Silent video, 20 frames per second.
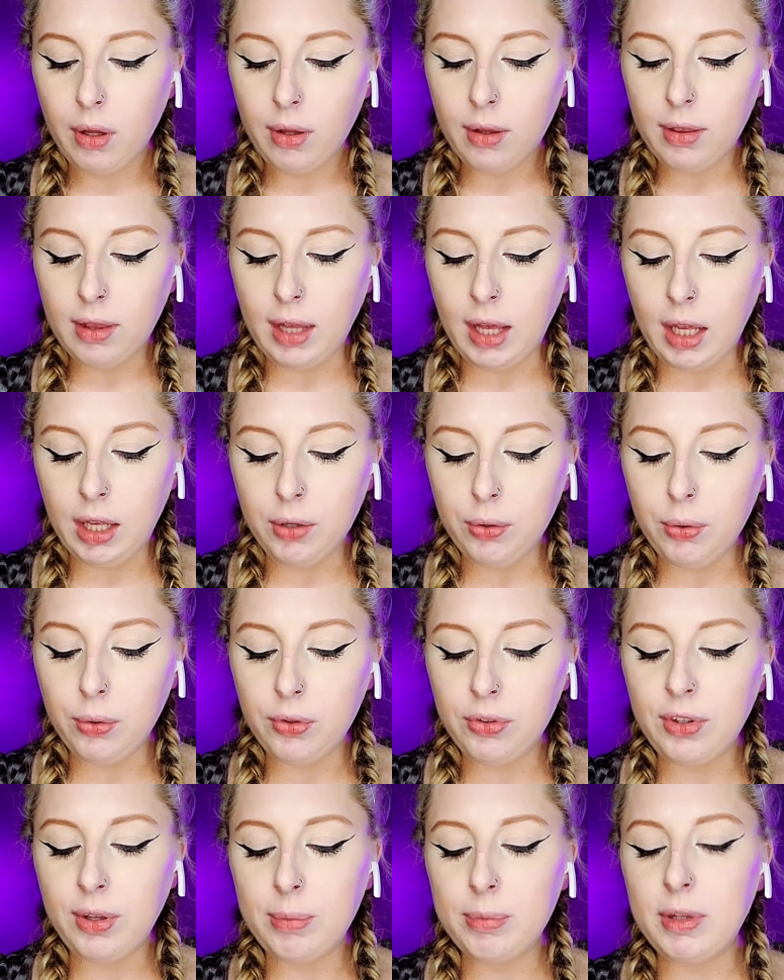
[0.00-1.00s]
That it
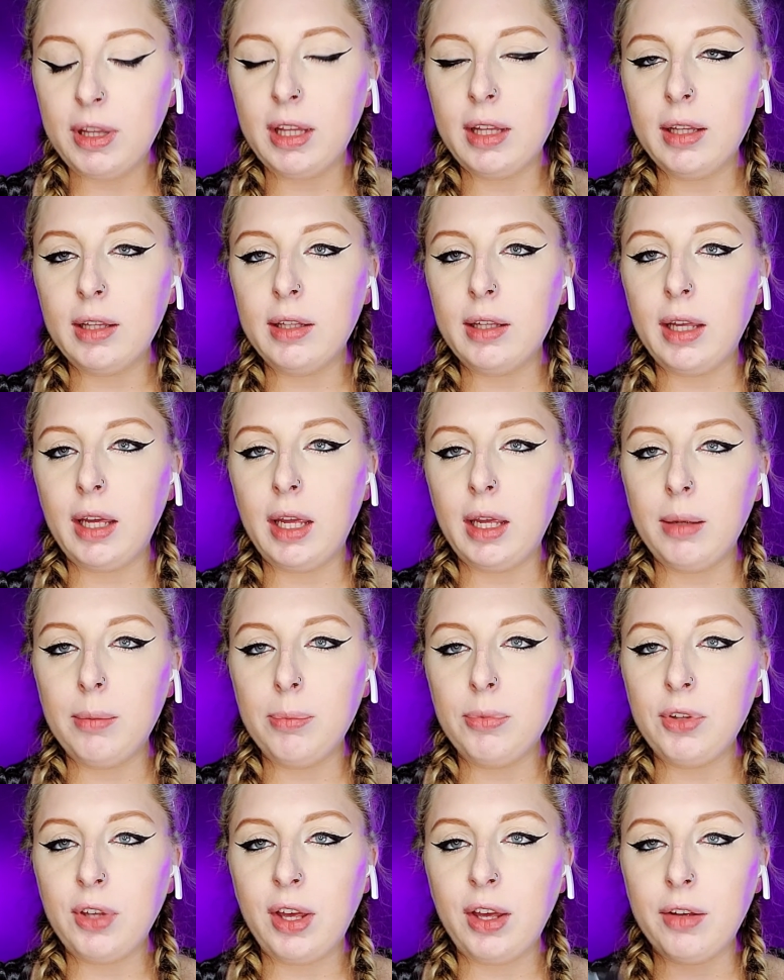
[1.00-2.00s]
holds up to the
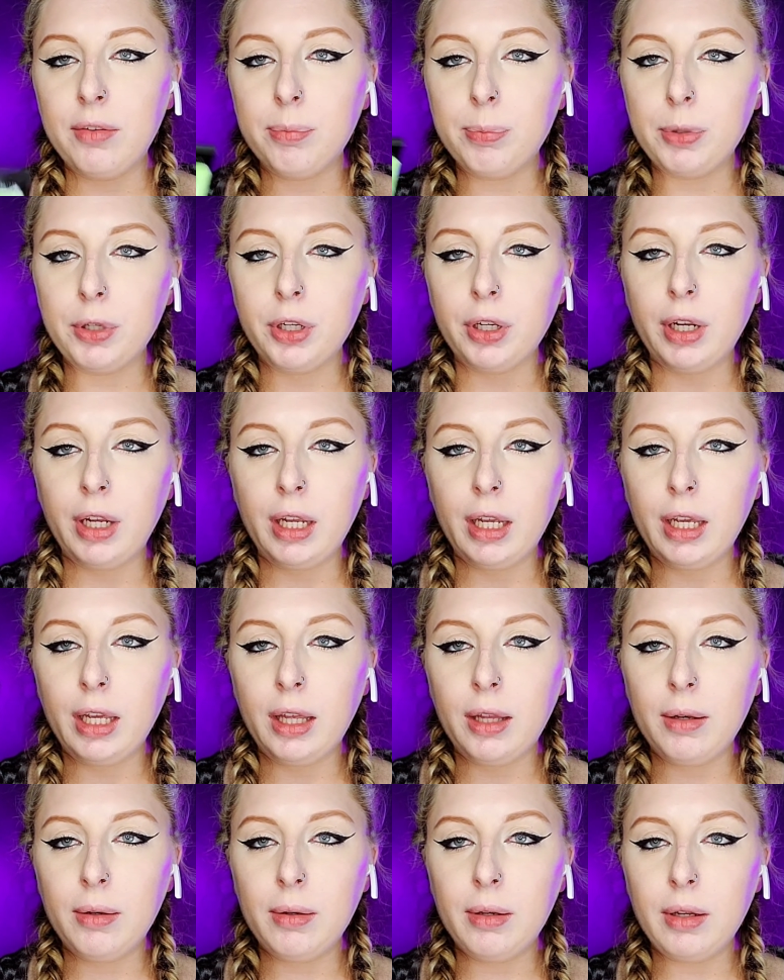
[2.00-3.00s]
claims of blurring
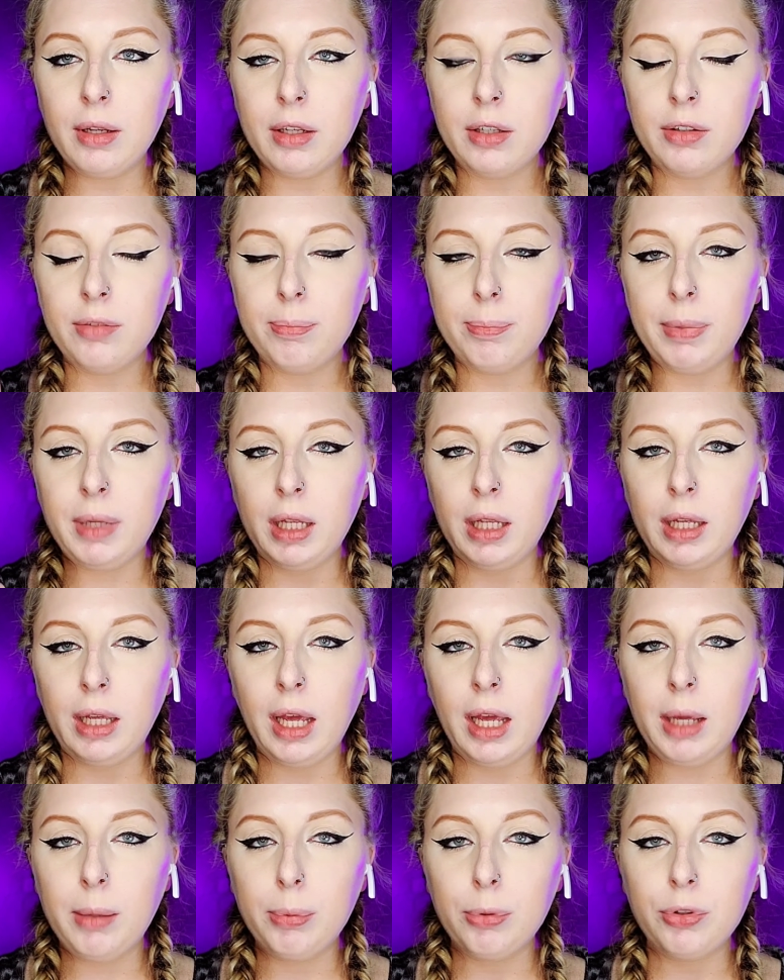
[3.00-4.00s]
and being
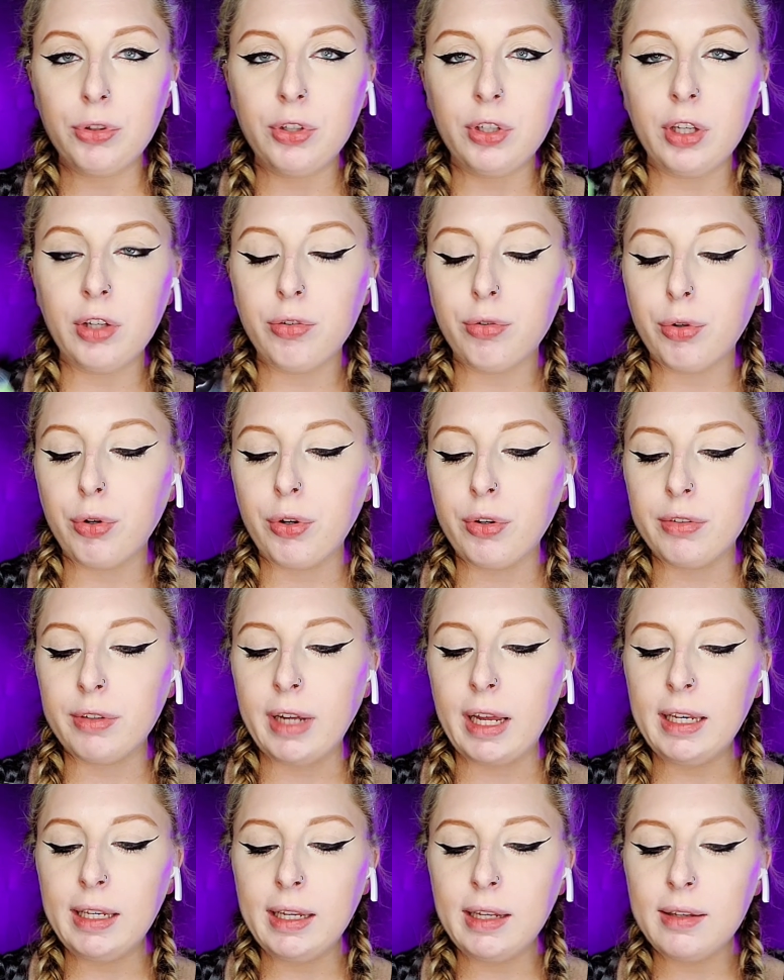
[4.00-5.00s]
able to control
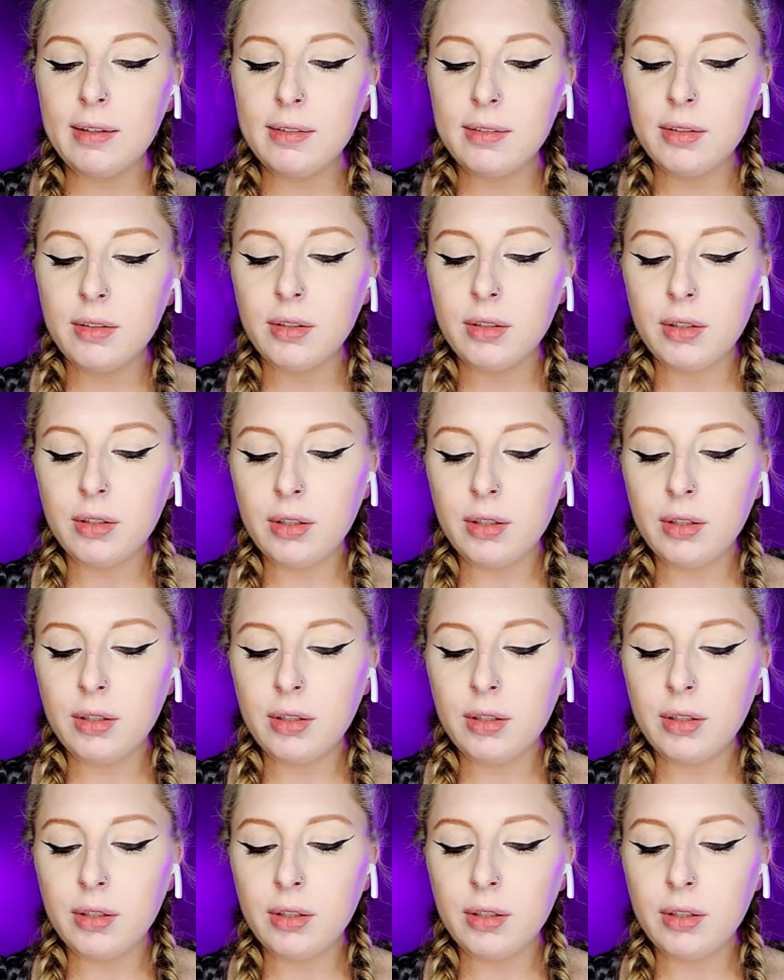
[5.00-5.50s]
redness